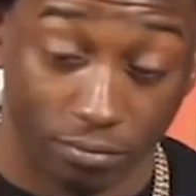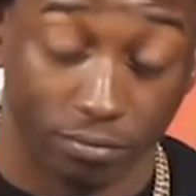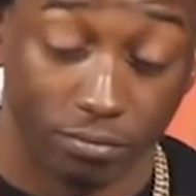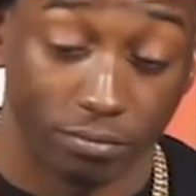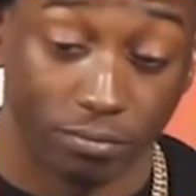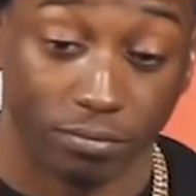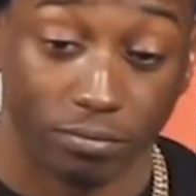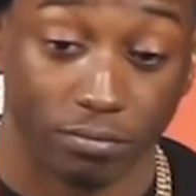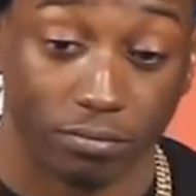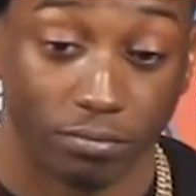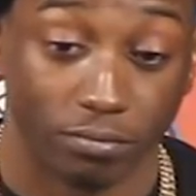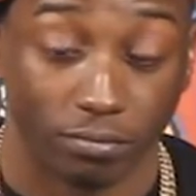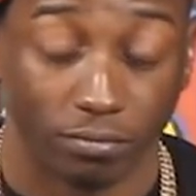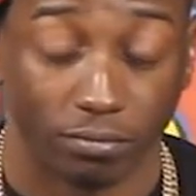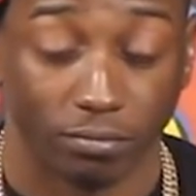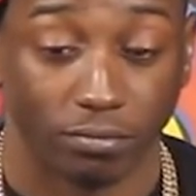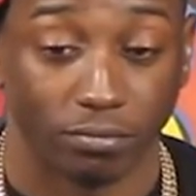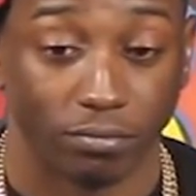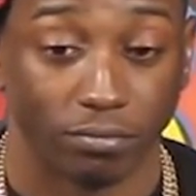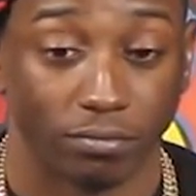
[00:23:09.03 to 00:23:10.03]

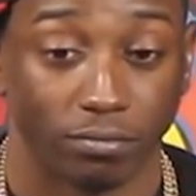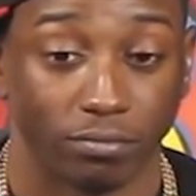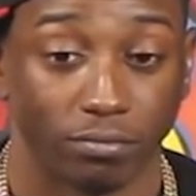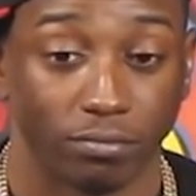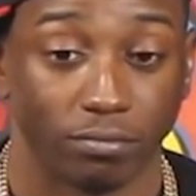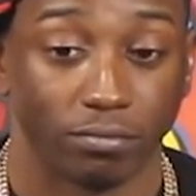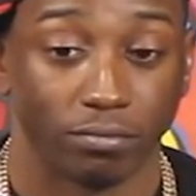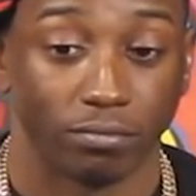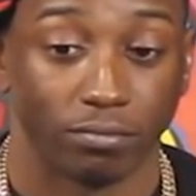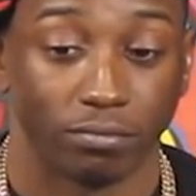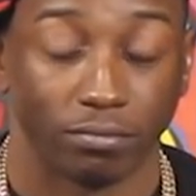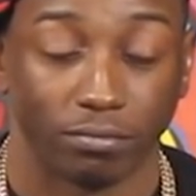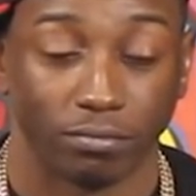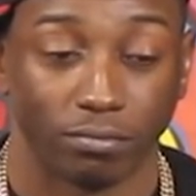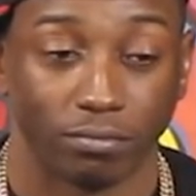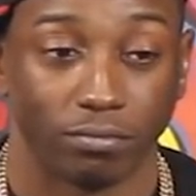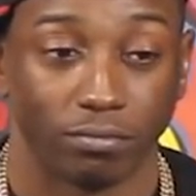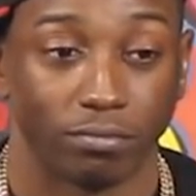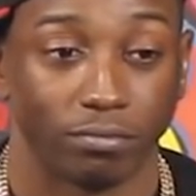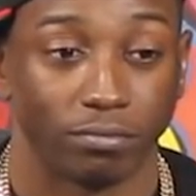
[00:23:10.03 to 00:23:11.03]

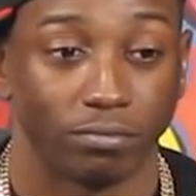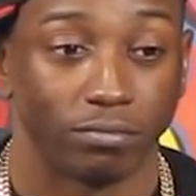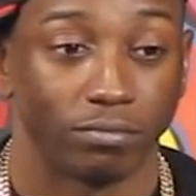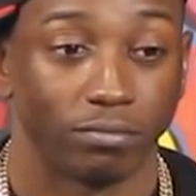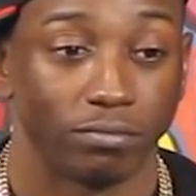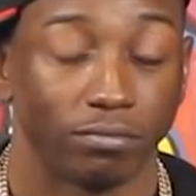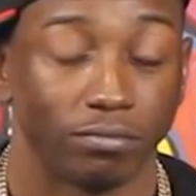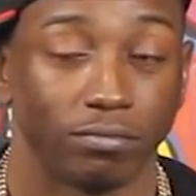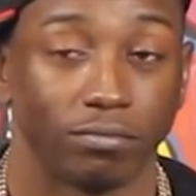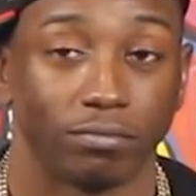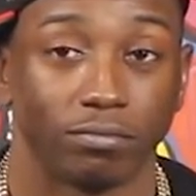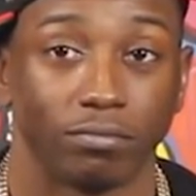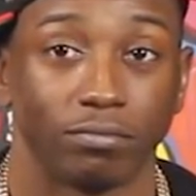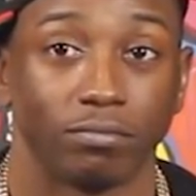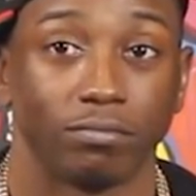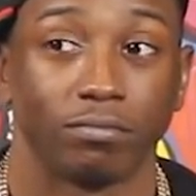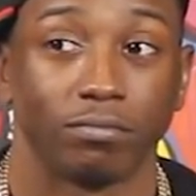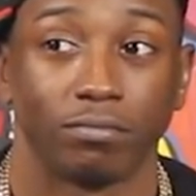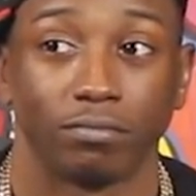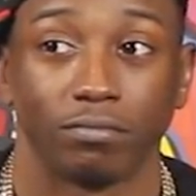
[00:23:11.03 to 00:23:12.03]

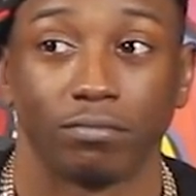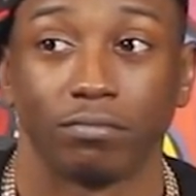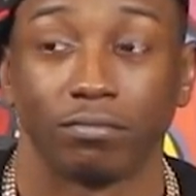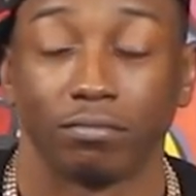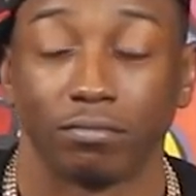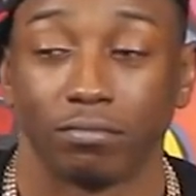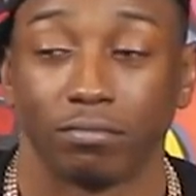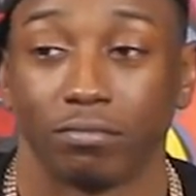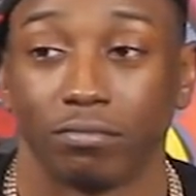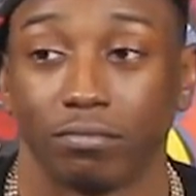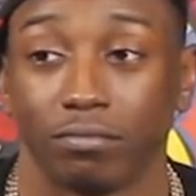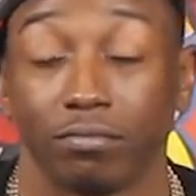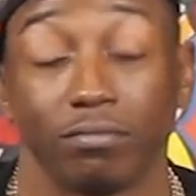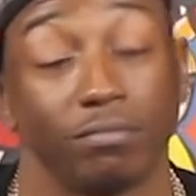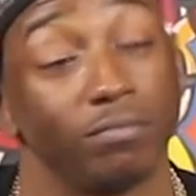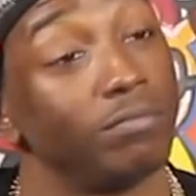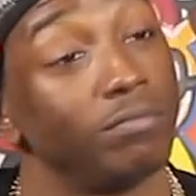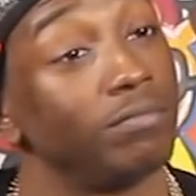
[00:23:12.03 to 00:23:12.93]
The person shown says nothing.